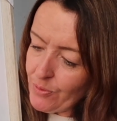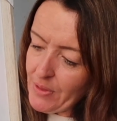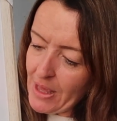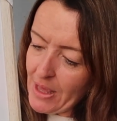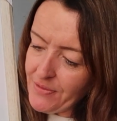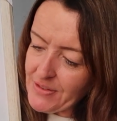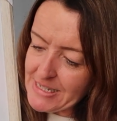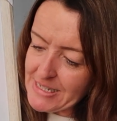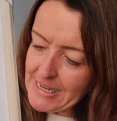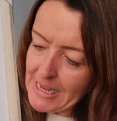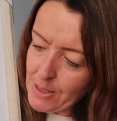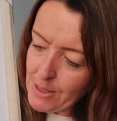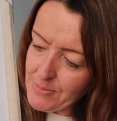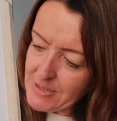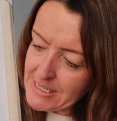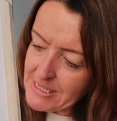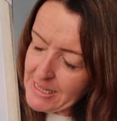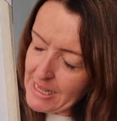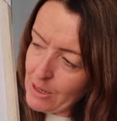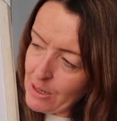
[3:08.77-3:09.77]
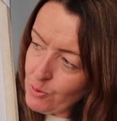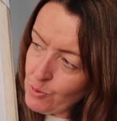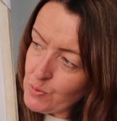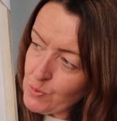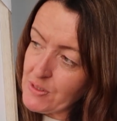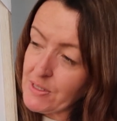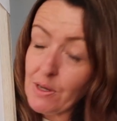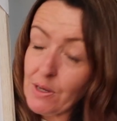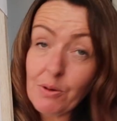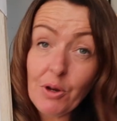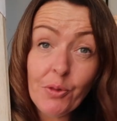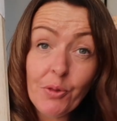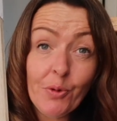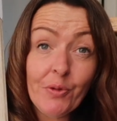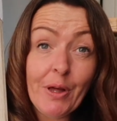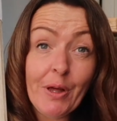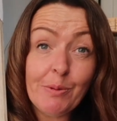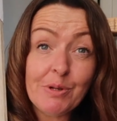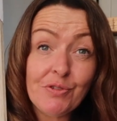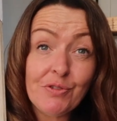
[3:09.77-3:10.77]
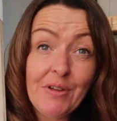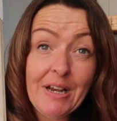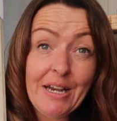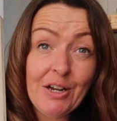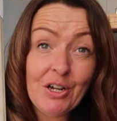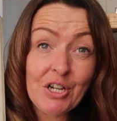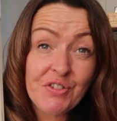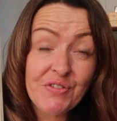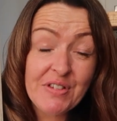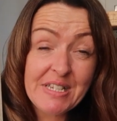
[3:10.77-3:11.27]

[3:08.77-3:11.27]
They're the same as that also, and I thought that was really nice.